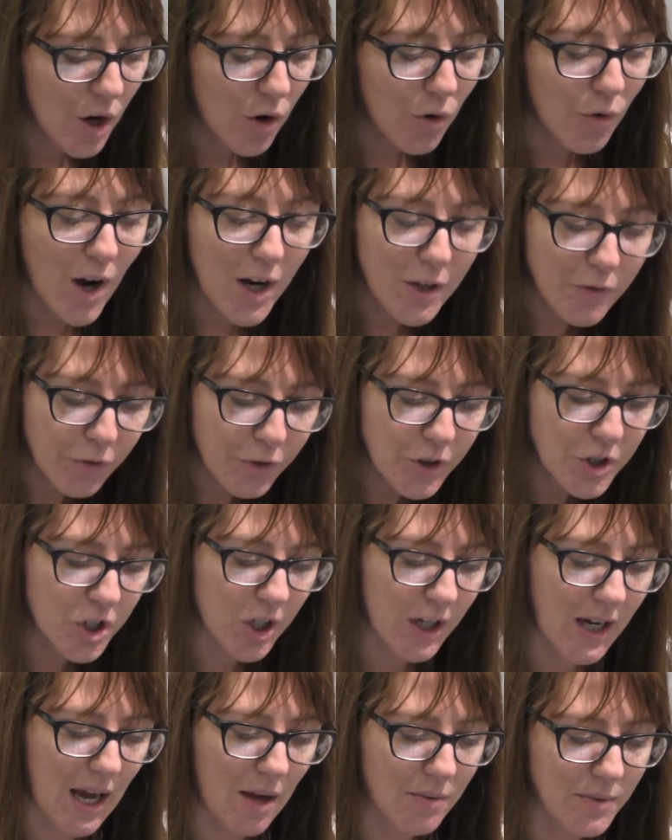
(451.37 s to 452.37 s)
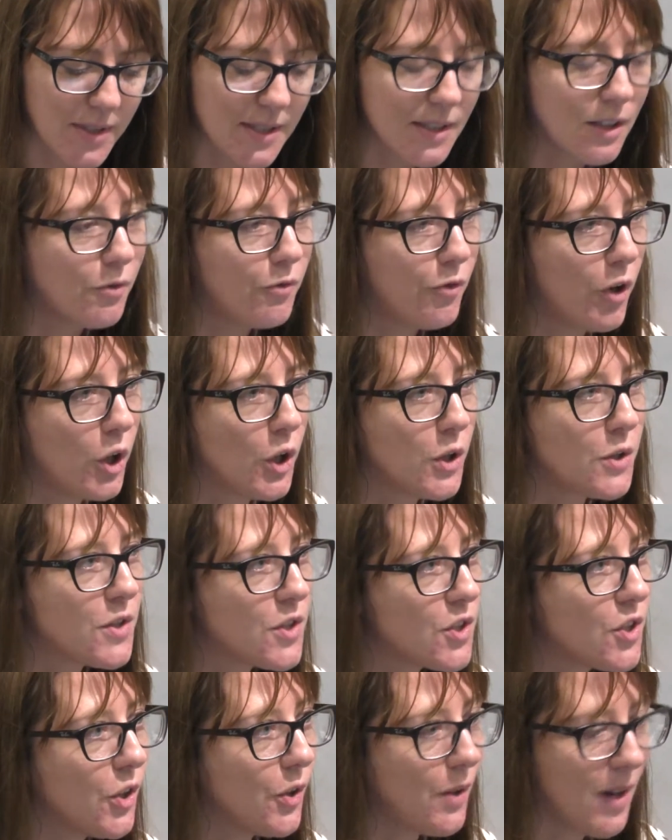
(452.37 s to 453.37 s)
Renfrewshire Council followed
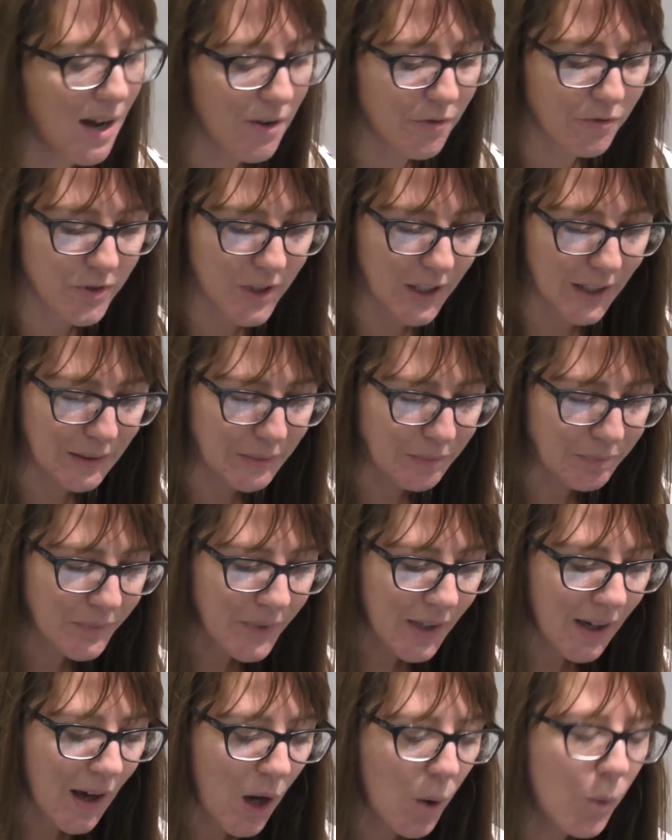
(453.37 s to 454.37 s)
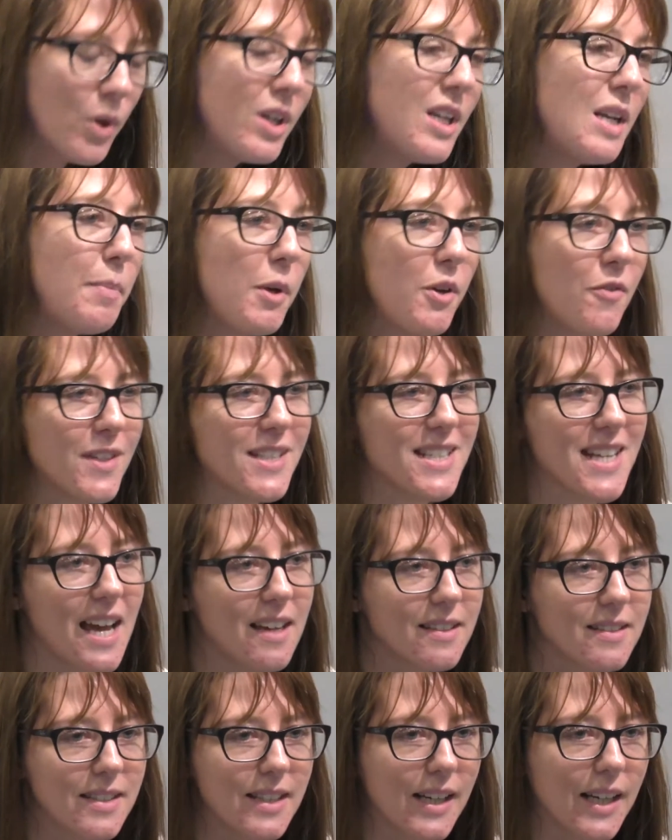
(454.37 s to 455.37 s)
soon after. And wouldn't it be
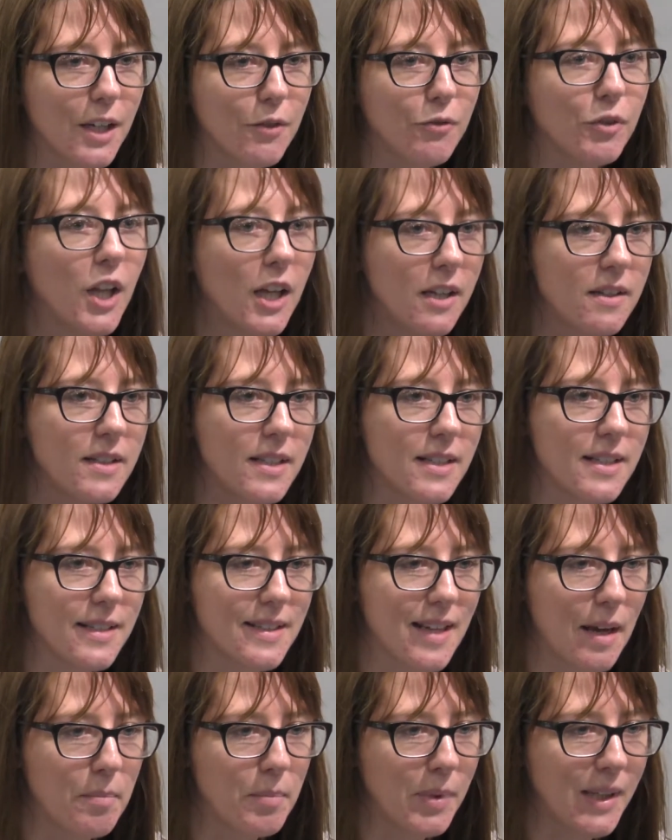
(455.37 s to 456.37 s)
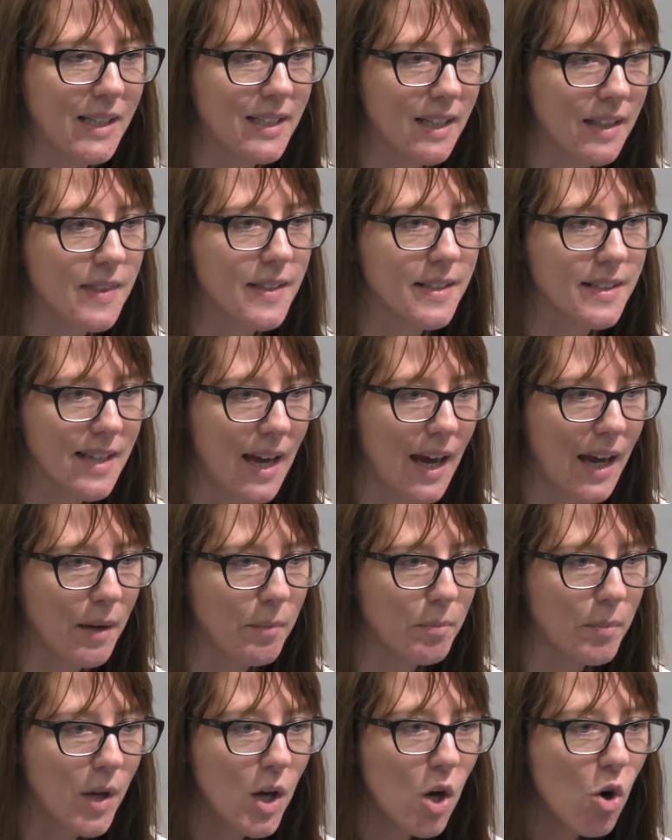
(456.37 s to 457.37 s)
fantastic if London Assembly did the
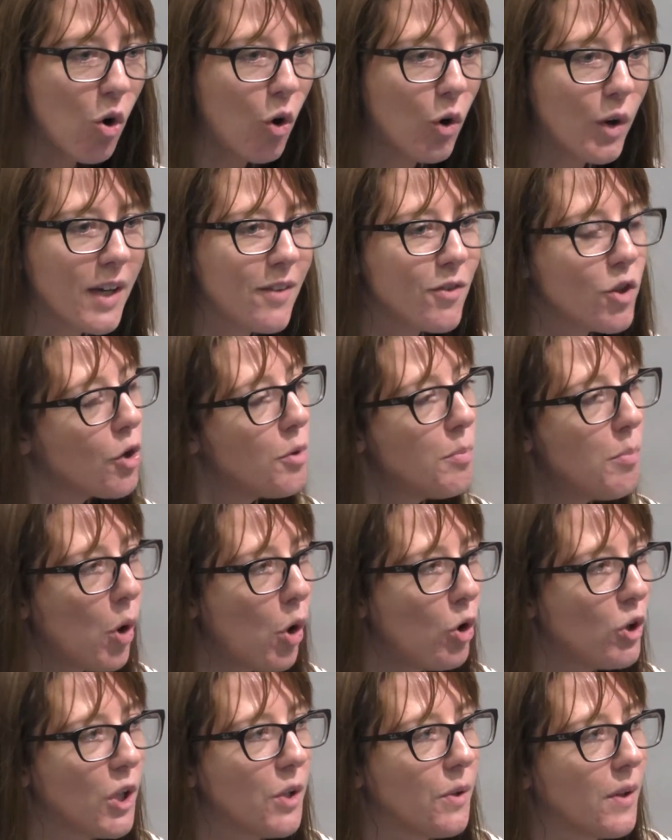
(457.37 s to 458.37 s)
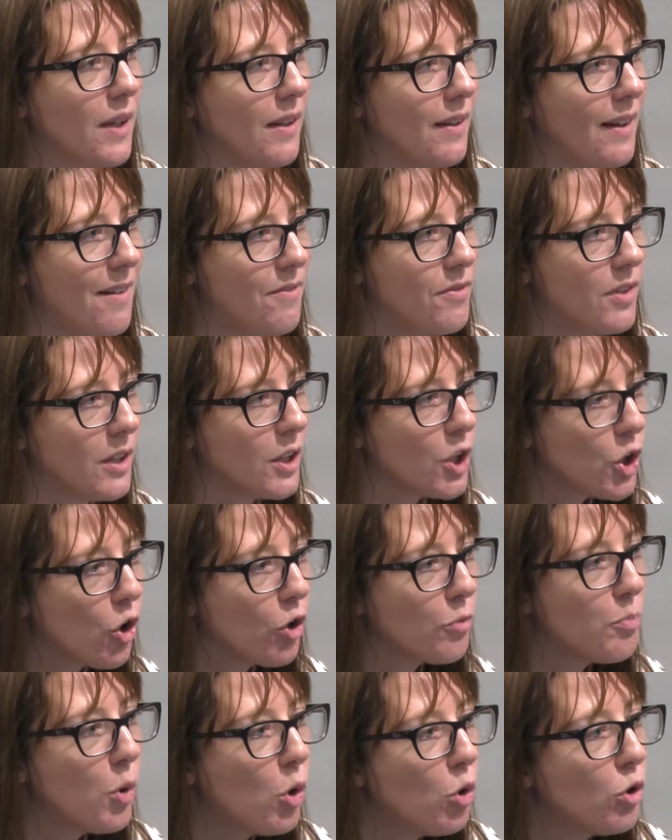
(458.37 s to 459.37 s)
same, or even on a more local level,
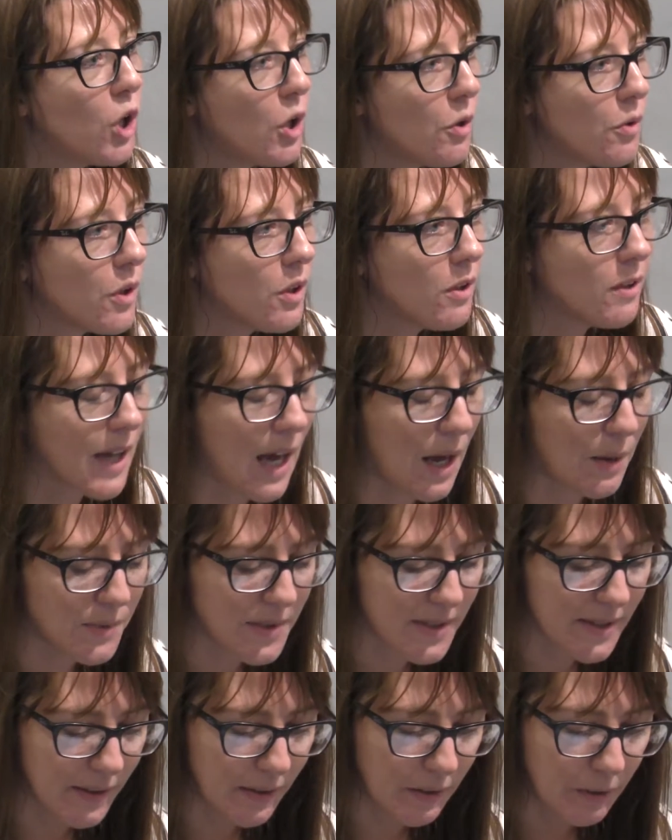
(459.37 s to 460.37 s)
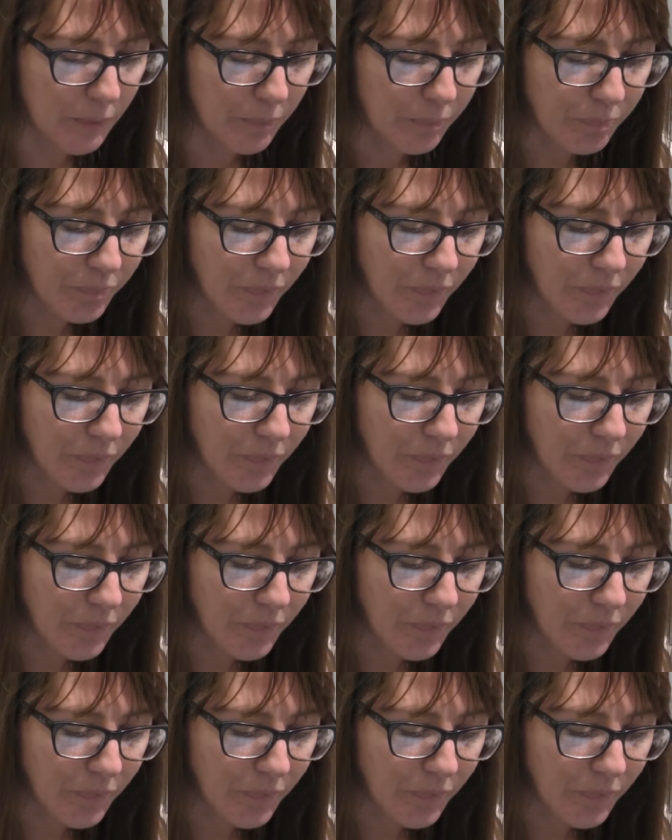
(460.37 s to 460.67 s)
your more local council?